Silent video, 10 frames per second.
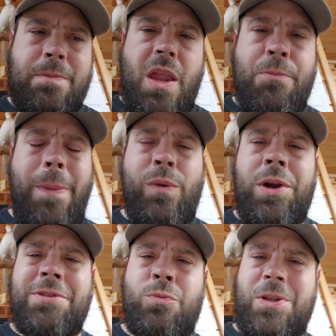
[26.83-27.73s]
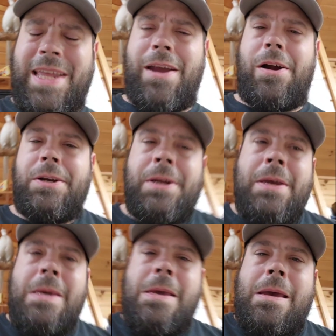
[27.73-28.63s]
probably wondering what they are.
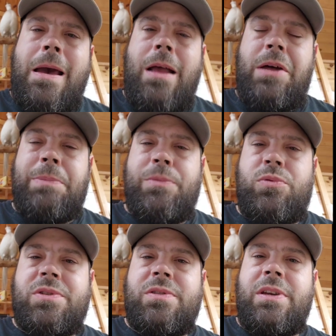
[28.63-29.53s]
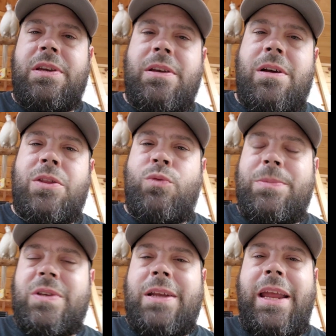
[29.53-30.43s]
A lot of people will see on the
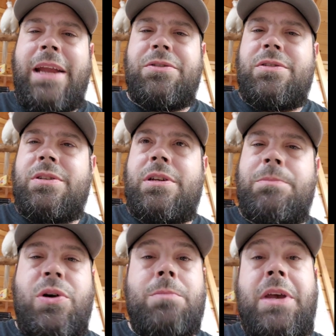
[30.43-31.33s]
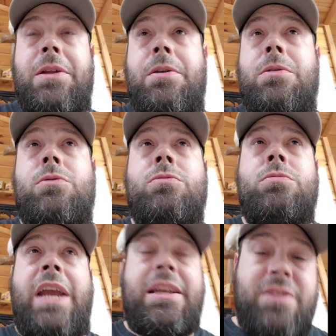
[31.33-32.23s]
website Anderson,
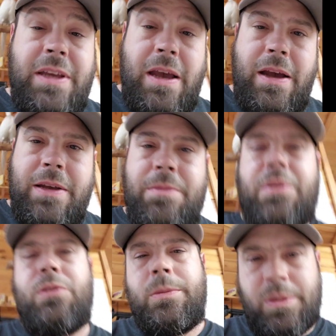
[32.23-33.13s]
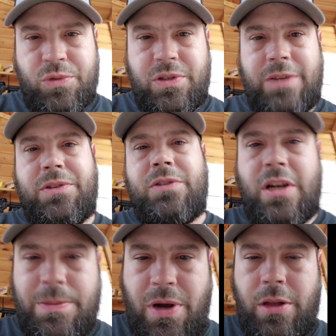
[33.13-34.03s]
Palmetto, ATI, the aluminum receivers,
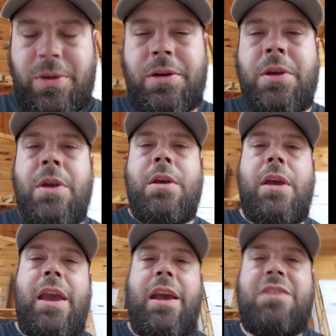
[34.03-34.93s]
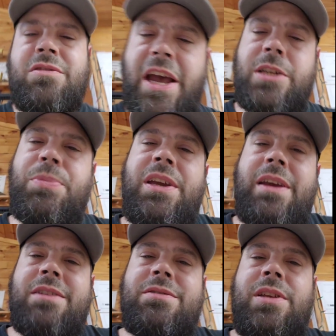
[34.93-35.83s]
not the polymer, slash
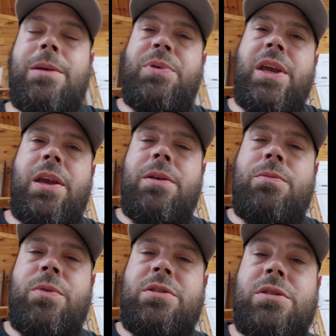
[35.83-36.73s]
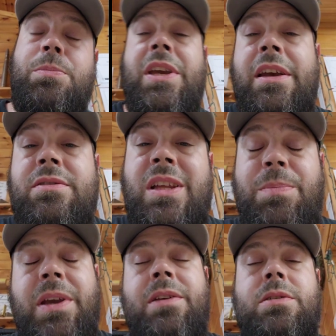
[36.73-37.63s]
PSTP, which the
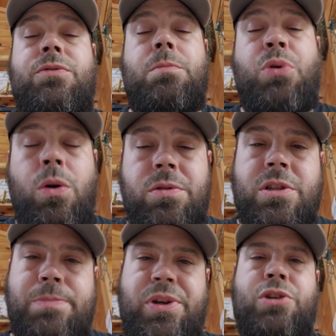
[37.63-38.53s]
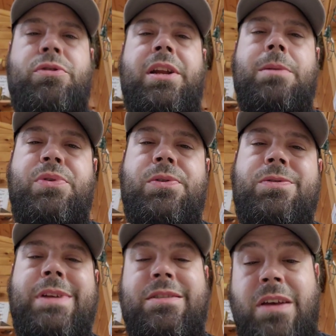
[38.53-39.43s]
PSTP is for Poland Spring Trading
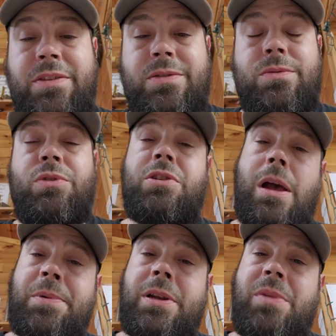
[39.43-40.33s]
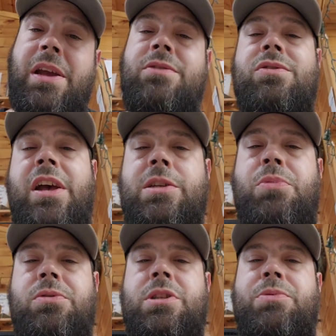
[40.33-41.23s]
Post. That's us. We're Top Gun Domain /
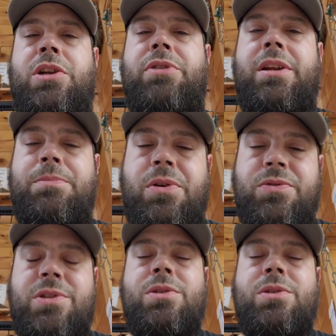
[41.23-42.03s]
Poland Spring Trading Post.